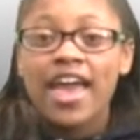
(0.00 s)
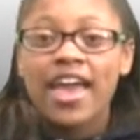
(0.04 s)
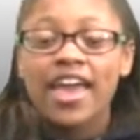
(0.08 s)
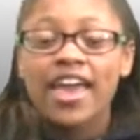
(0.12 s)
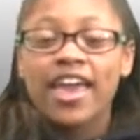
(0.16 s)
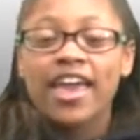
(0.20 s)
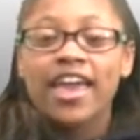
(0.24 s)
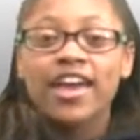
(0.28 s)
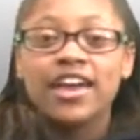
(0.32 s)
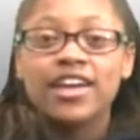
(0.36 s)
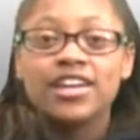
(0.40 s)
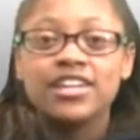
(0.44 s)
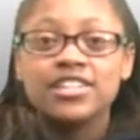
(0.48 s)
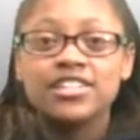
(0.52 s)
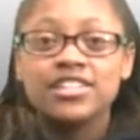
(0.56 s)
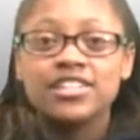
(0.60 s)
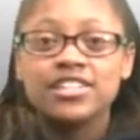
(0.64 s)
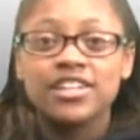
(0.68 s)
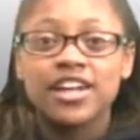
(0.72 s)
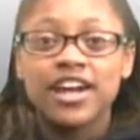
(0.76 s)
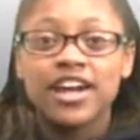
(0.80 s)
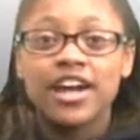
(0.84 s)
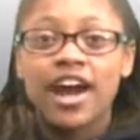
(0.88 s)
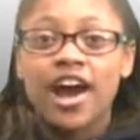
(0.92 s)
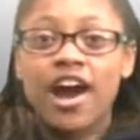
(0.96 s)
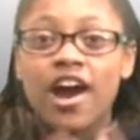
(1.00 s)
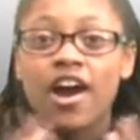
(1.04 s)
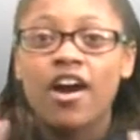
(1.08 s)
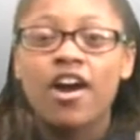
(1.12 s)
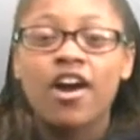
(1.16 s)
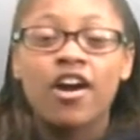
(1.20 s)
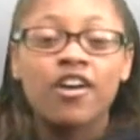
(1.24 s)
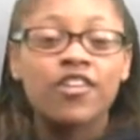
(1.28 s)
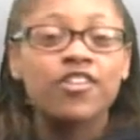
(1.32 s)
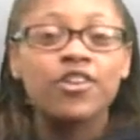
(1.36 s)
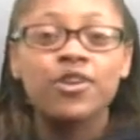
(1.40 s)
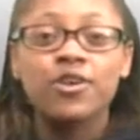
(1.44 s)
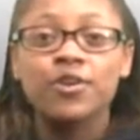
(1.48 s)
And
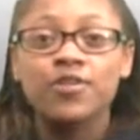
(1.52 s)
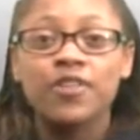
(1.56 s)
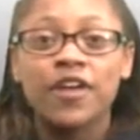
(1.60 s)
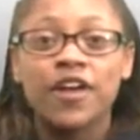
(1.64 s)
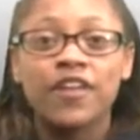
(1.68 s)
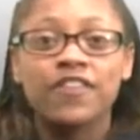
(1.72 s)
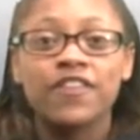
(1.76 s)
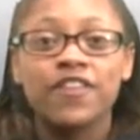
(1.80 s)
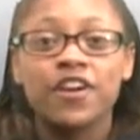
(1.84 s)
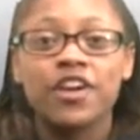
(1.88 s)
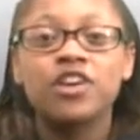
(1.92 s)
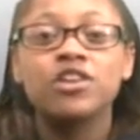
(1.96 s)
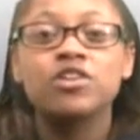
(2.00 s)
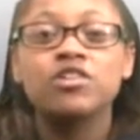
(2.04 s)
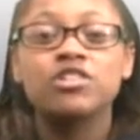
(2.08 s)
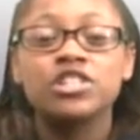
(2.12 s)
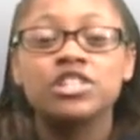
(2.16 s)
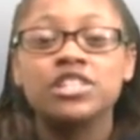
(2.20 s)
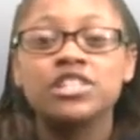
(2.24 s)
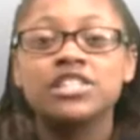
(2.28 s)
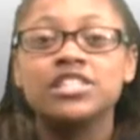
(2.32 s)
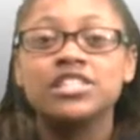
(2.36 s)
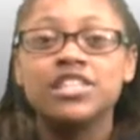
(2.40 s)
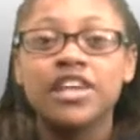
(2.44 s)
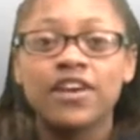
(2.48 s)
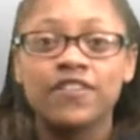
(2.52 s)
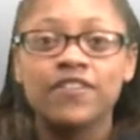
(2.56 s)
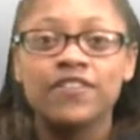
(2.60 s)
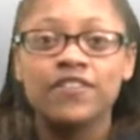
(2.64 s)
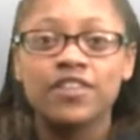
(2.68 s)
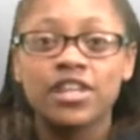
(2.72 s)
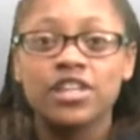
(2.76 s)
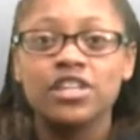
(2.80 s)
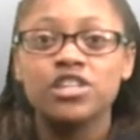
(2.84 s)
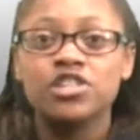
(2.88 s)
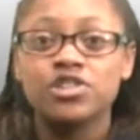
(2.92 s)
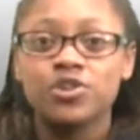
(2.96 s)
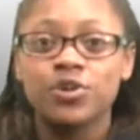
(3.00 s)
all the youth out there, you should
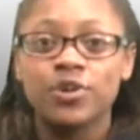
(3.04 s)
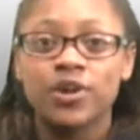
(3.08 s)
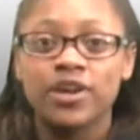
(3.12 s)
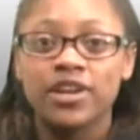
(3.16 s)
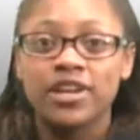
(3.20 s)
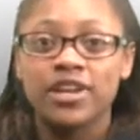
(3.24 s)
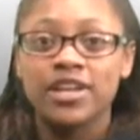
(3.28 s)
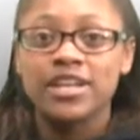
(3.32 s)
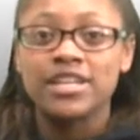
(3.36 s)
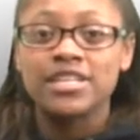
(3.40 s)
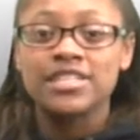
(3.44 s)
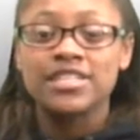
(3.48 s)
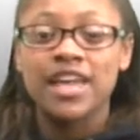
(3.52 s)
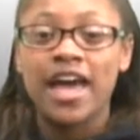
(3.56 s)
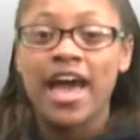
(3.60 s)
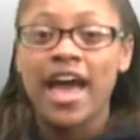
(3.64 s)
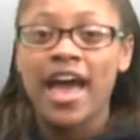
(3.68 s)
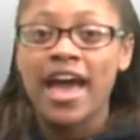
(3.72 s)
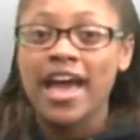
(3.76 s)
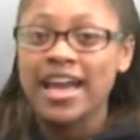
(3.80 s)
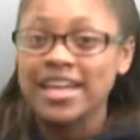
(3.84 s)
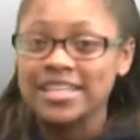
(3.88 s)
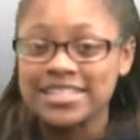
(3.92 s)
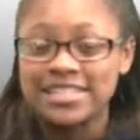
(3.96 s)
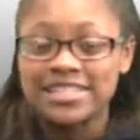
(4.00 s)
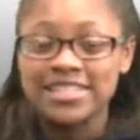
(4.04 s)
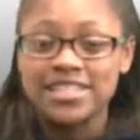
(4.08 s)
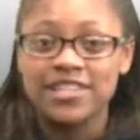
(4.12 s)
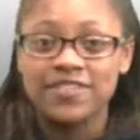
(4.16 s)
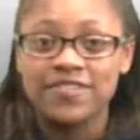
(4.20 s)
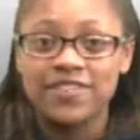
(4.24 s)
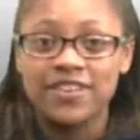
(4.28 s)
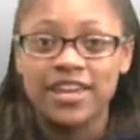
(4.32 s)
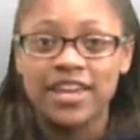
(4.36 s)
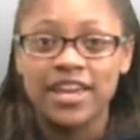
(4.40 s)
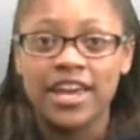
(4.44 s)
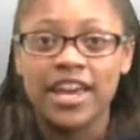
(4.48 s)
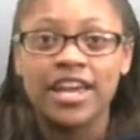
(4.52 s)
definitely join us at Access
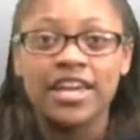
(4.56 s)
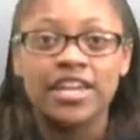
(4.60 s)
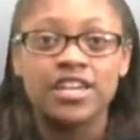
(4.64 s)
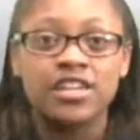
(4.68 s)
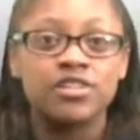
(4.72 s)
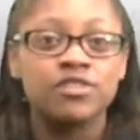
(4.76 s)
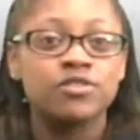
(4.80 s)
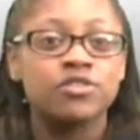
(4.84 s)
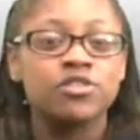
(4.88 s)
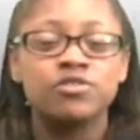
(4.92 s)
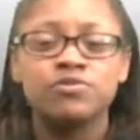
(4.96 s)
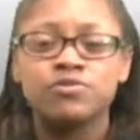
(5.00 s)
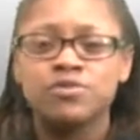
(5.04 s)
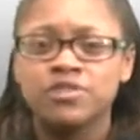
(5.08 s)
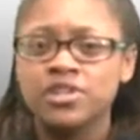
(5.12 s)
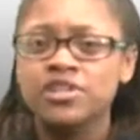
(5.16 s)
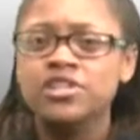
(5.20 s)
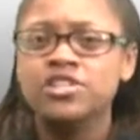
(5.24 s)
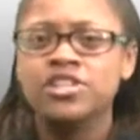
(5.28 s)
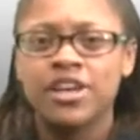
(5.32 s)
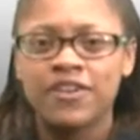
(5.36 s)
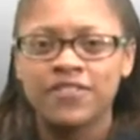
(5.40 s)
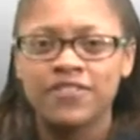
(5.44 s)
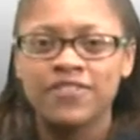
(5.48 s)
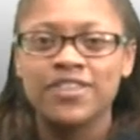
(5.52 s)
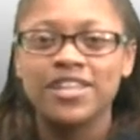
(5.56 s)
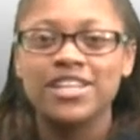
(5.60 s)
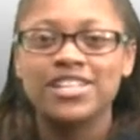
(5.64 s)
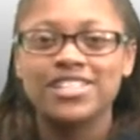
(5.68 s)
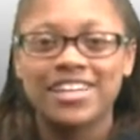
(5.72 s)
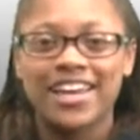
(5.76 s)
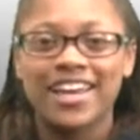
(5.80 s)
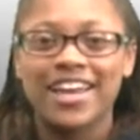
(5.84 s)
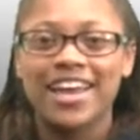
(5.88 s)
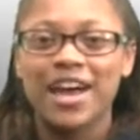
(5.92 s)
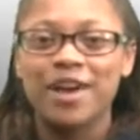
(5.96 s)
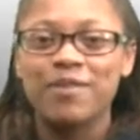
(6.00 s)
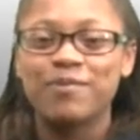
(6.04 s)
TV and definitely
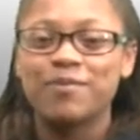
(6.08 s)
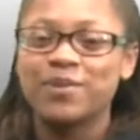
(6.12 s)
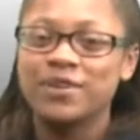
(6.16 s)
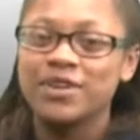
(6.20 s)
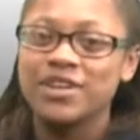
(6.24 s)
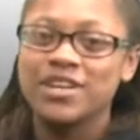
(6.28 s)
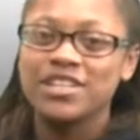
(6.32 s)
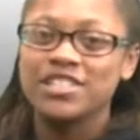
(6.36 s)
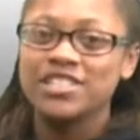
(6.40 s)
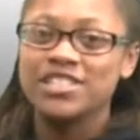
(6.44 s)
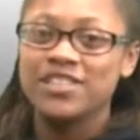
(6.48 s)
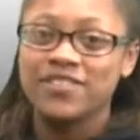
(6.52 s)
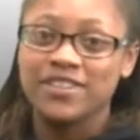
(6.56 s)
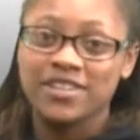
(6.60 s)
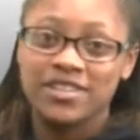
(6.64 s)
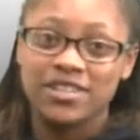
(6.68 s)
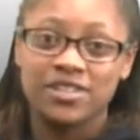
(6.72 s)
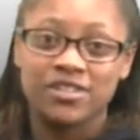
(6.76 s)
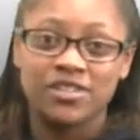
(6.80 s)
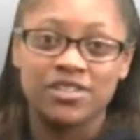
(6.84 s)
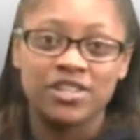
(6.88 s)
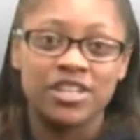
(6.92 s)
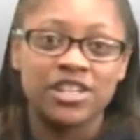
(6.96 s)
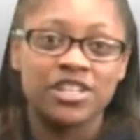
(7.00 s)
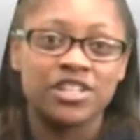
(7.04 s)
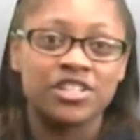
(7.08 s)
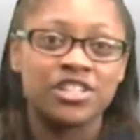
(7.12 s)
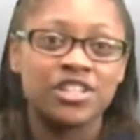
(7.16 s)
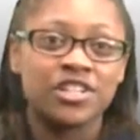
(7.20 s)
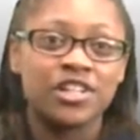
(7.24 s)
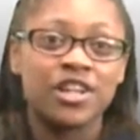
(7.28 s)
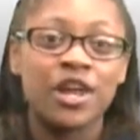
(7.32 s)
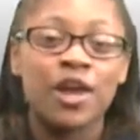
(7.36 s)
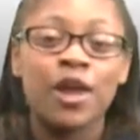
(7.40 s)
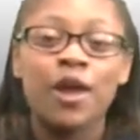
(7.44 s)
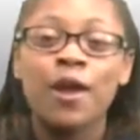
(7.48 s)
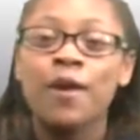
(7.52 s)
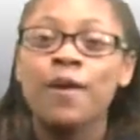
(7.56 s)
check out Blue Hills Civic
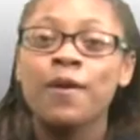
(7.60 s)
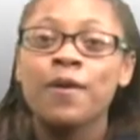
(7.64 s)
Association,